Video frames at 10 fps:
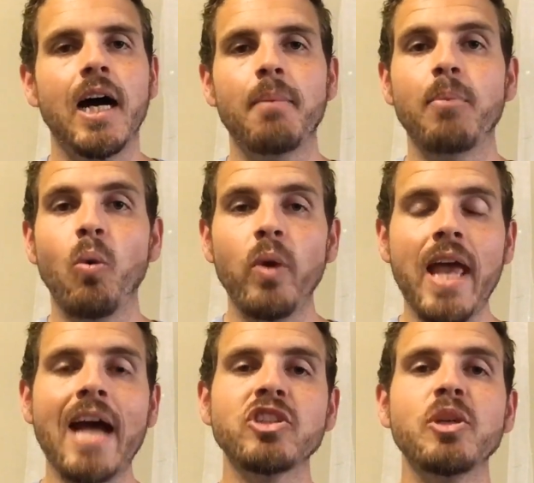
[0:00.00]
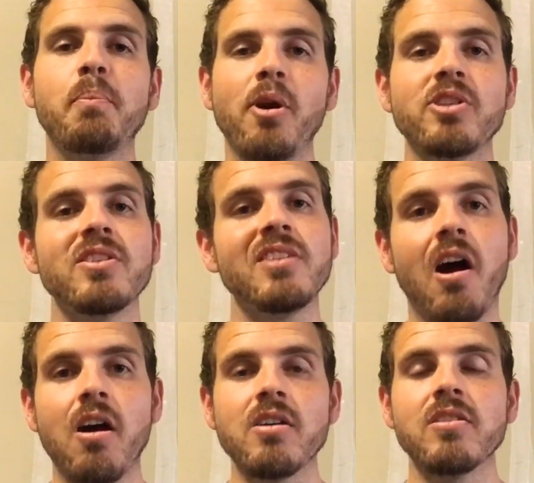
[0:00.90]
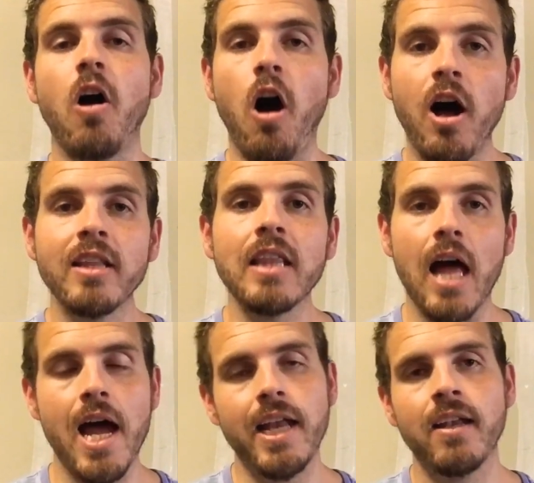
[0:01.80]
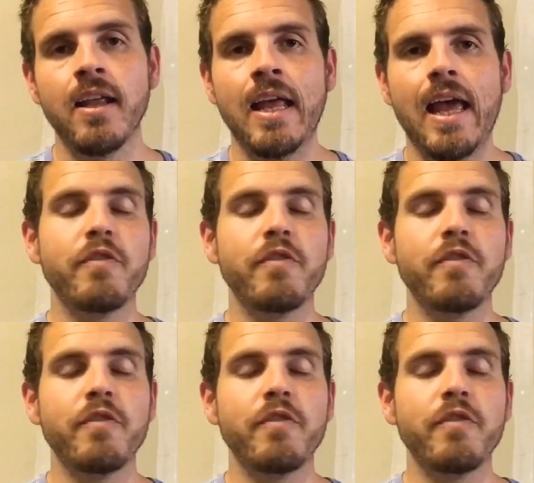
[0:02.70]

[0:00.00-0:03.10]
but we actually purchase ours online.